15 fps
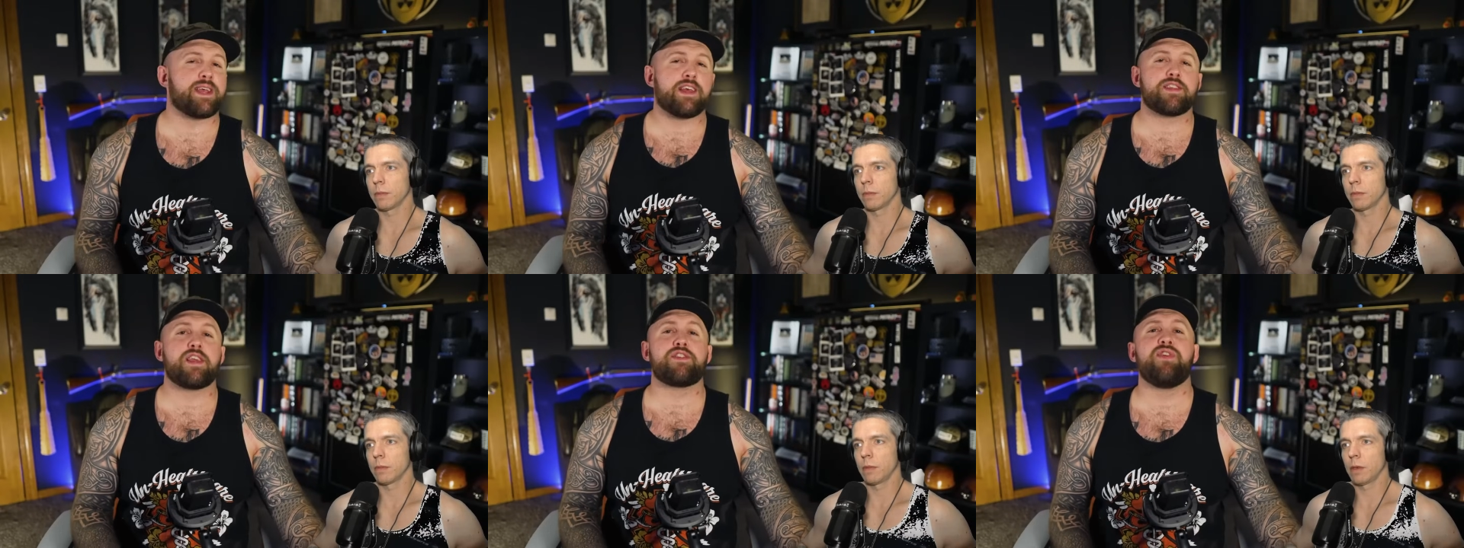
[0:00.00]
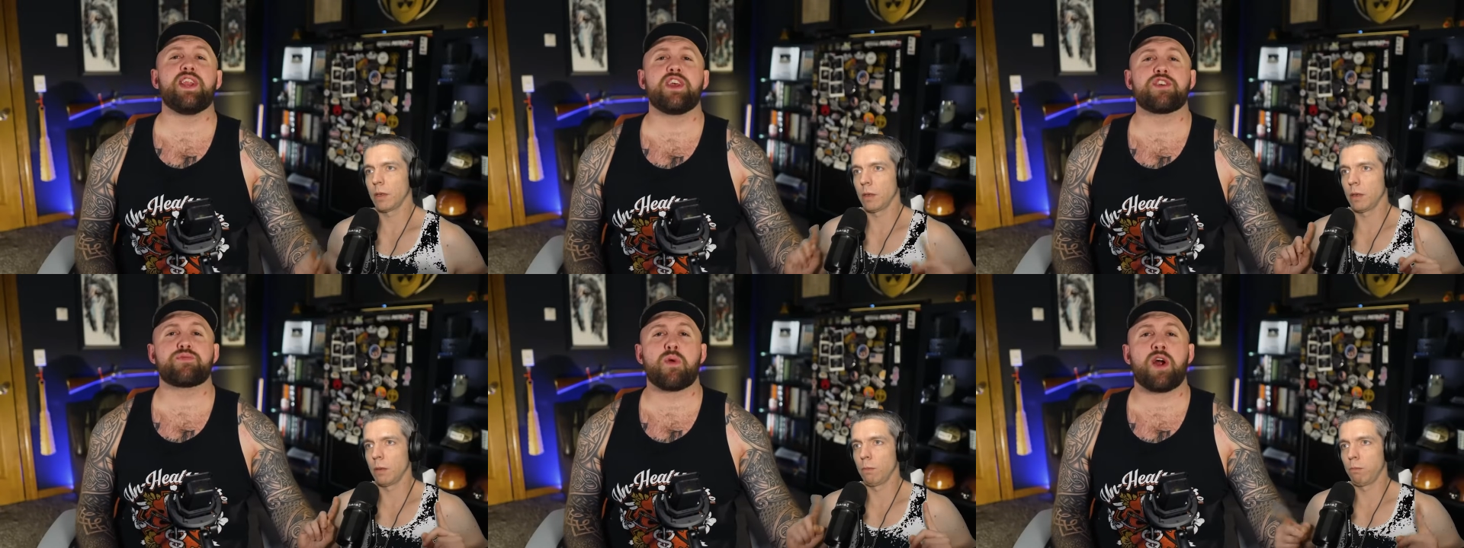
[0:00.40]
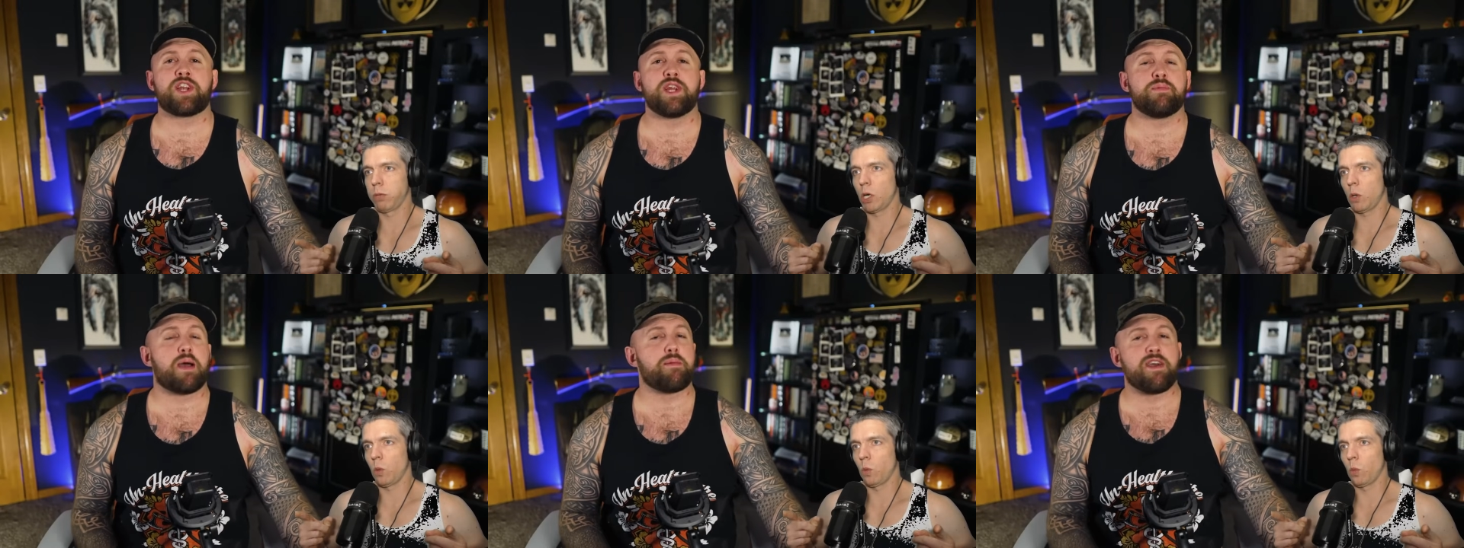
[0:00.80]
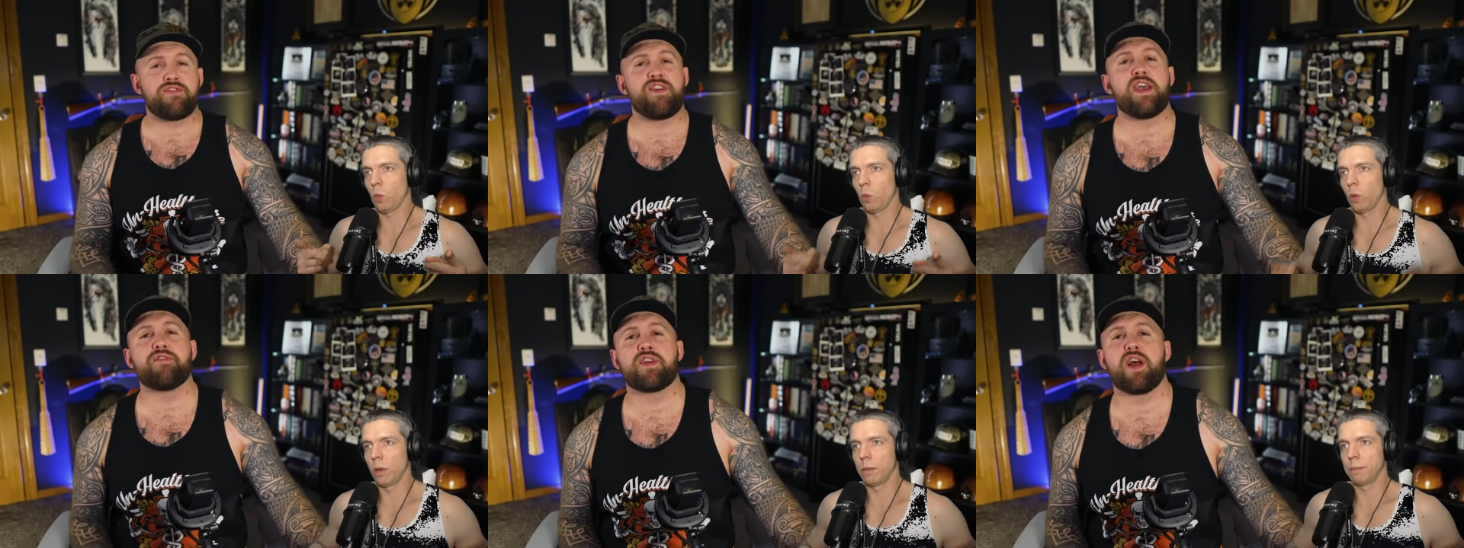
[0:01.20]
Speaker 1: because this video is brought to you by my
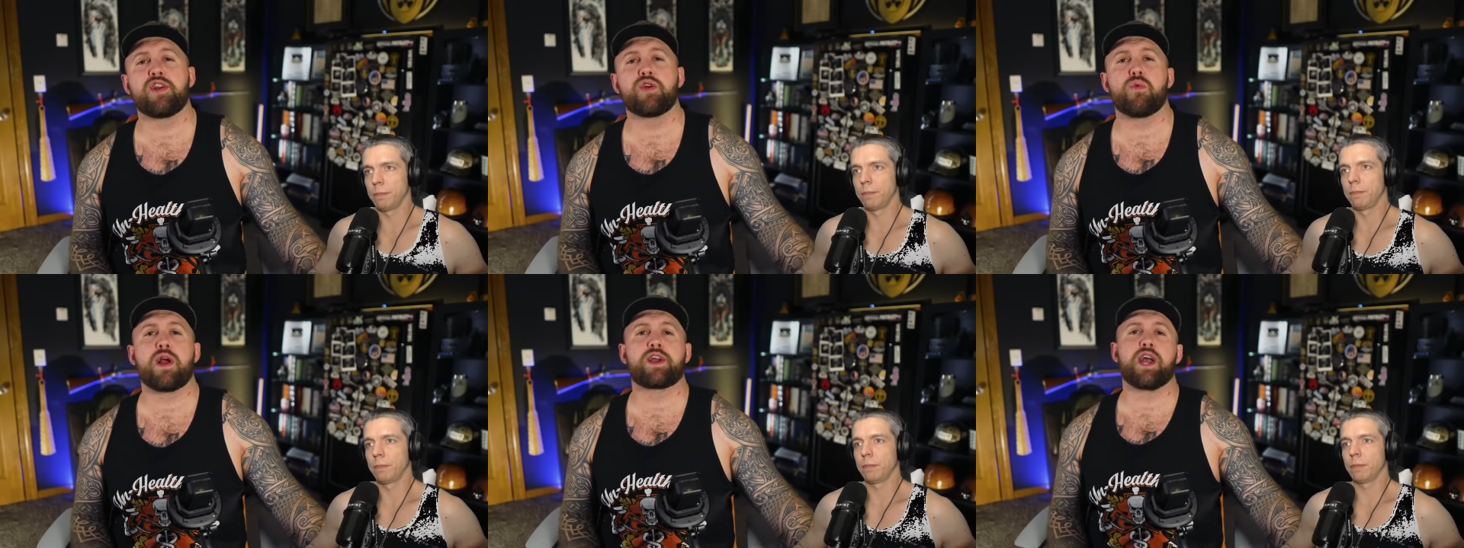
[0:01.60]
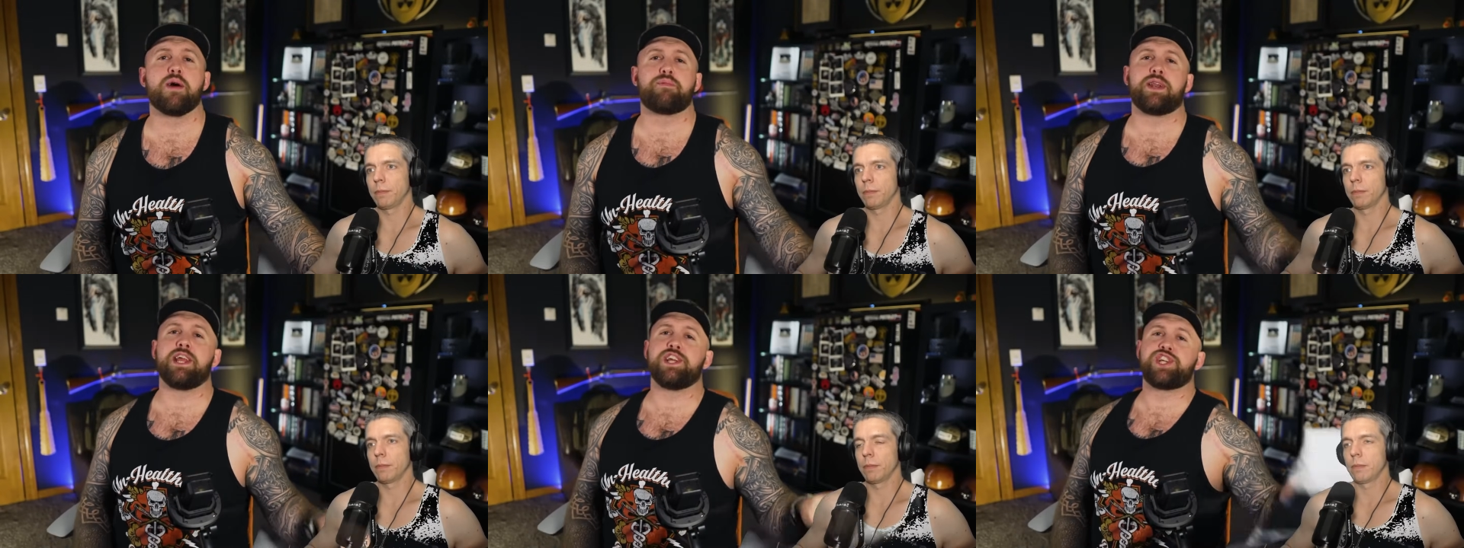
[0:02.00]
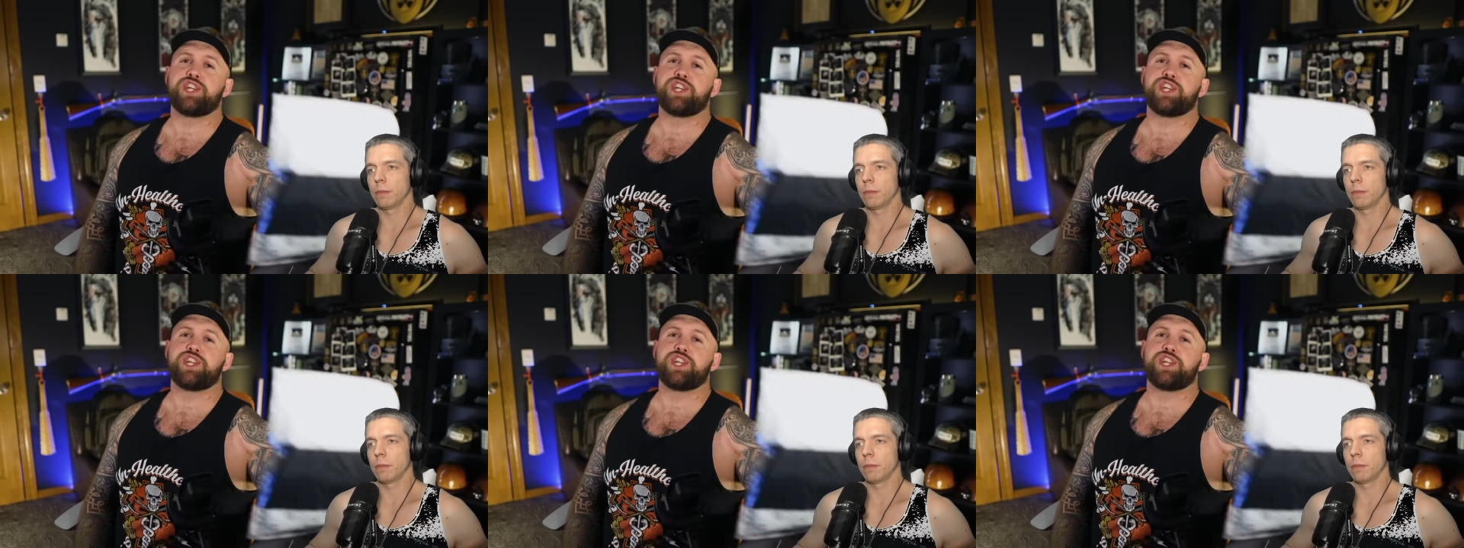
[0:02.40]
favorite underwear company,